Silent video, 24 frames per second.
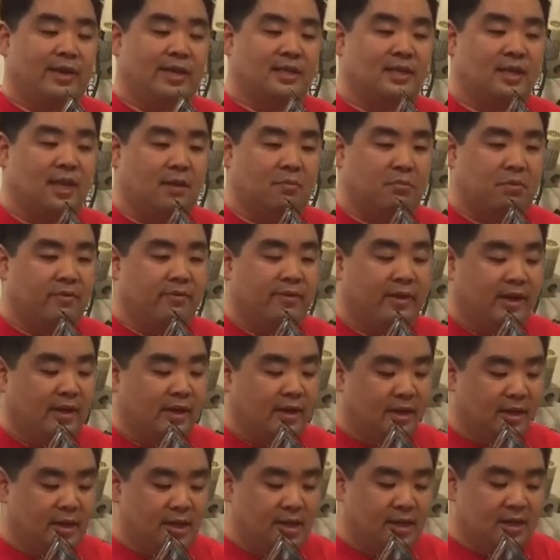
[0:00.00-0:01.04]
That's going to prevent
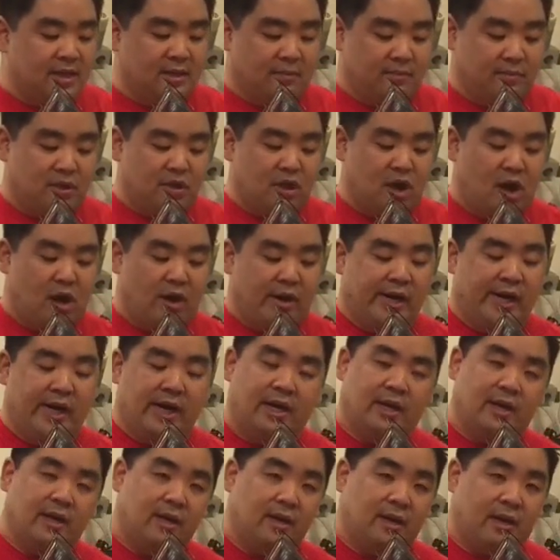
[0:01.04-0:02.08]
some charring
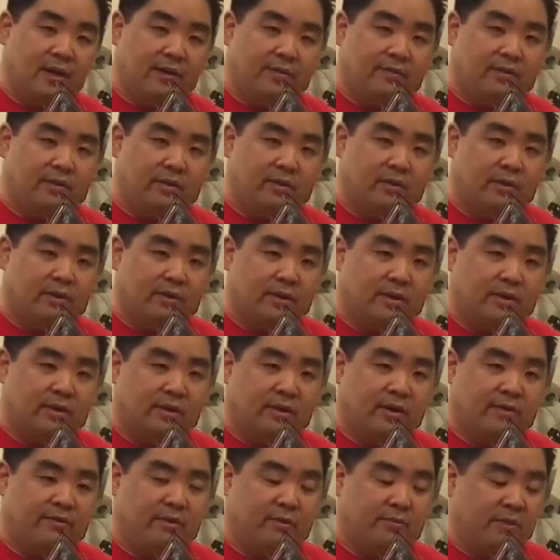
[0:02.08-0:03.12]
of your
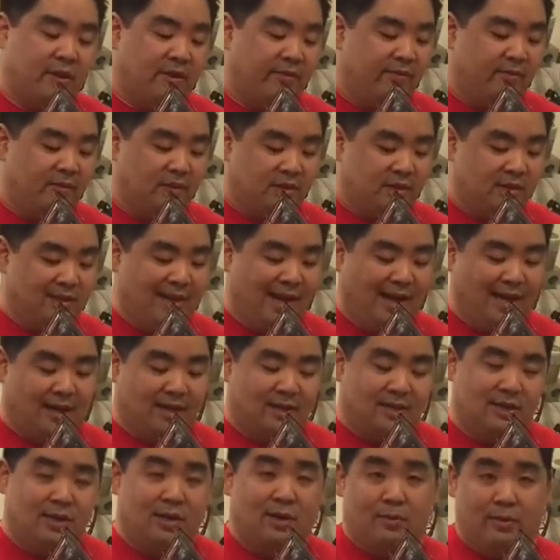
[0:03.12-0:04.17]
puff snack,
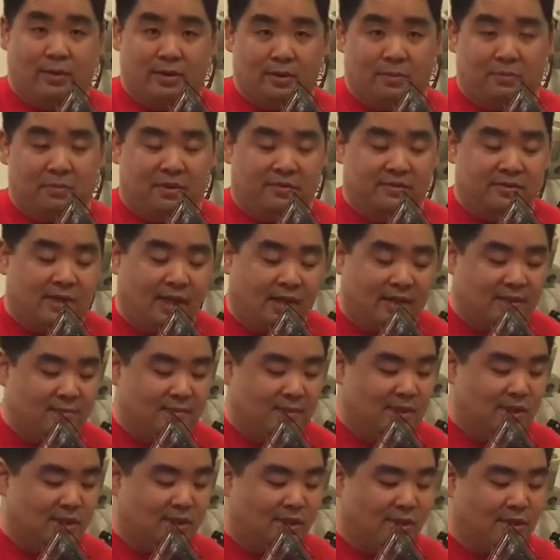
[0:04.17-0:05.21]
because you don't want your puff snack to
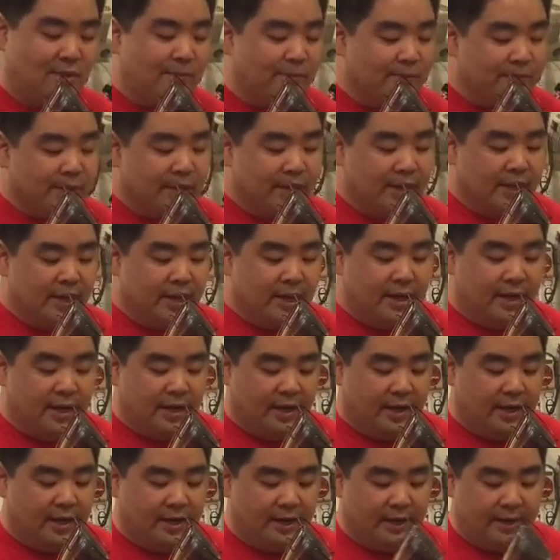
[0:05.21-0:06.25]
be charred.
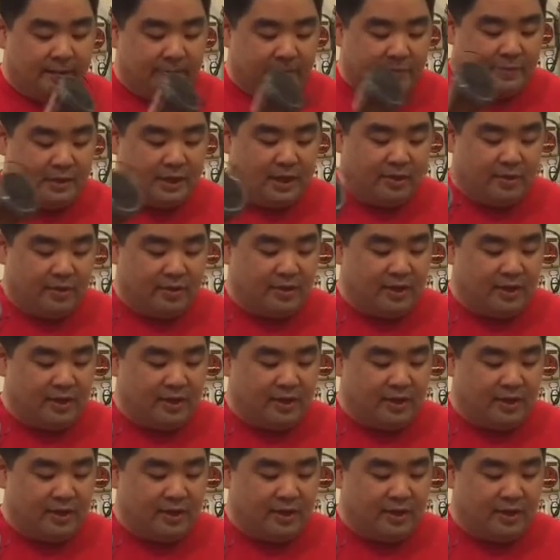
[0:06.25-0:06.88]
The other